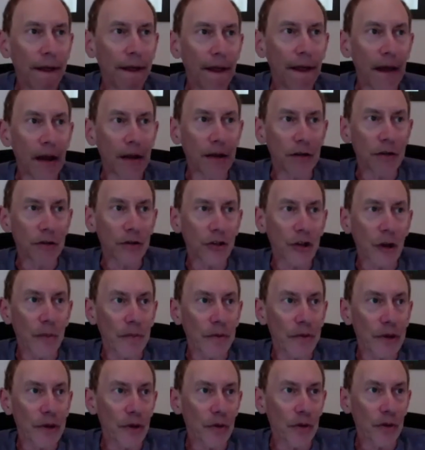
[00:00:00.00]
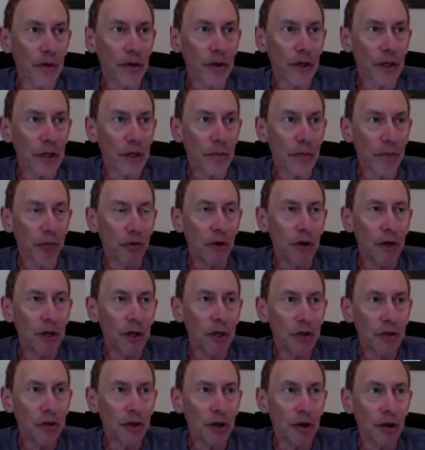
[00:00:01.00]
And some of the early
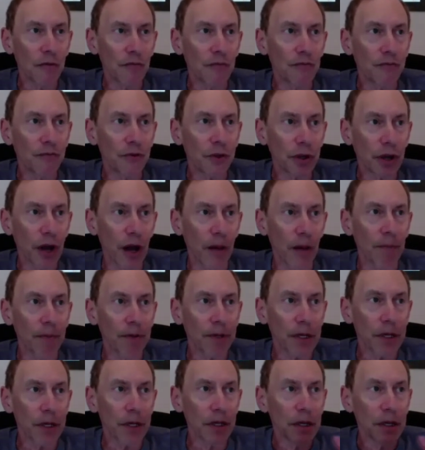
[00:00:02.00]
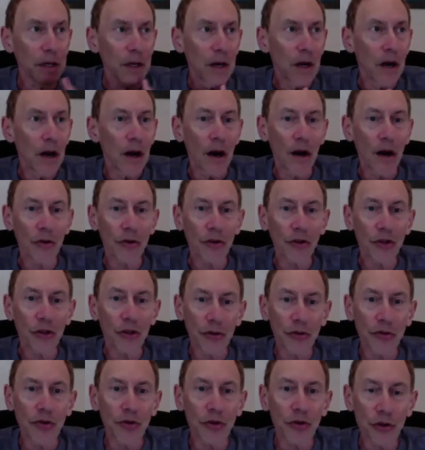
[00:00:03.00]
employees of the company are the
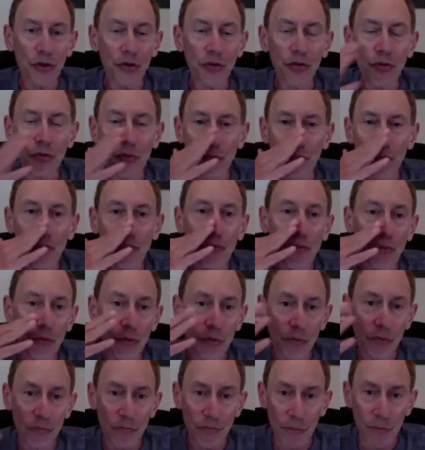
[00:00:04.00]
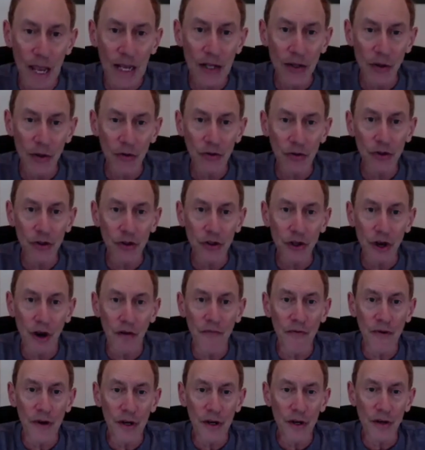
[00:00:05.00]
students who made those
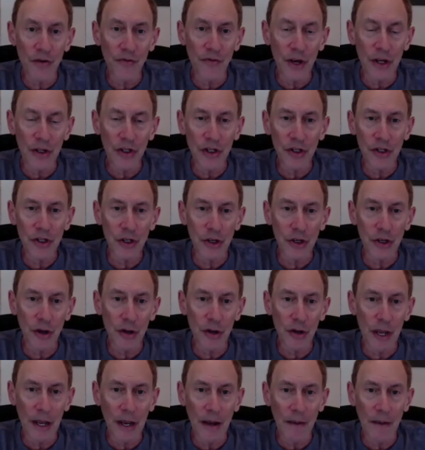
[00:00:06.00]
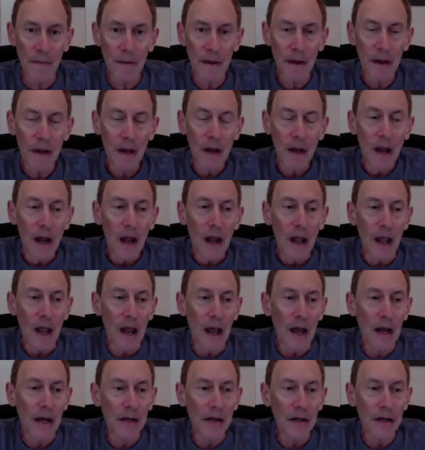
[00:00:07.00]
discovery and inventions in our lab,
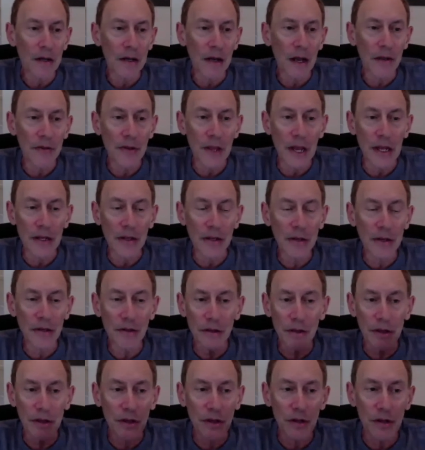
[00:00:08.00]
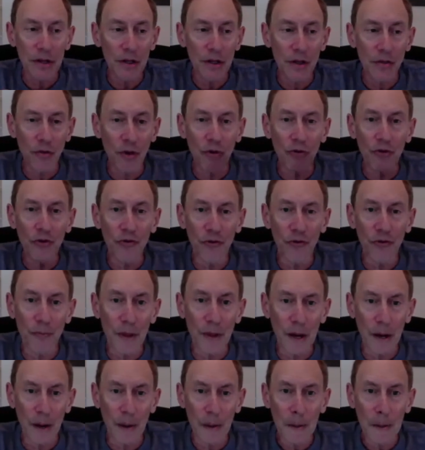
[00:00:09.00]
and then it grows from
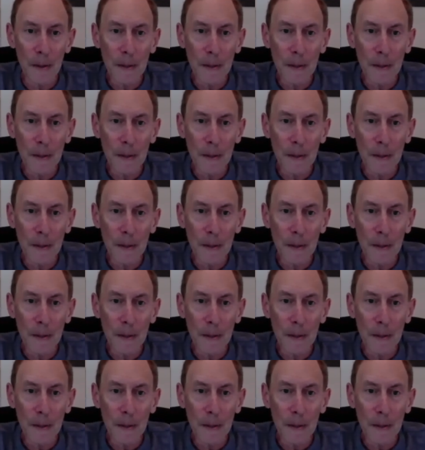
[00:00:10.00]
there.